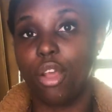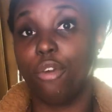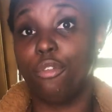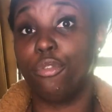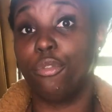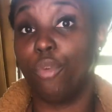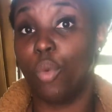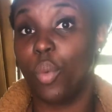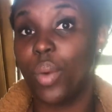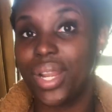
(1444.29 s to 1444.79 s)

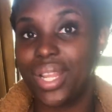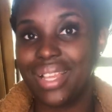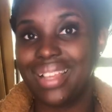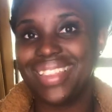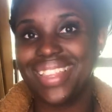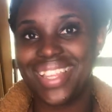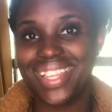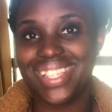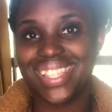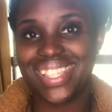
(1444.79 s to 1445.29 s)
avoiding
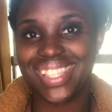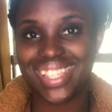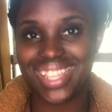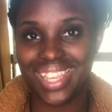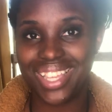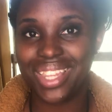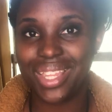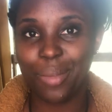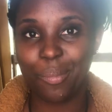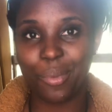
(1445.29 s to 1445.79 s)
this
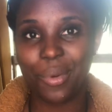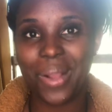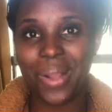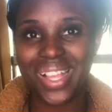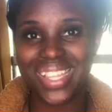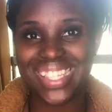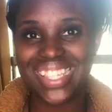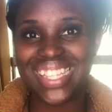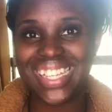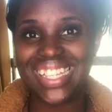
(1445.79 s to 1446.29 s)
healing
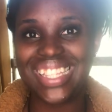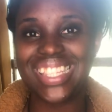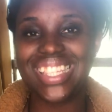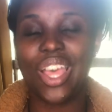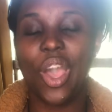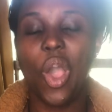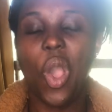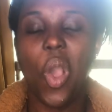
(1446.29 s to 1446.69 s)
process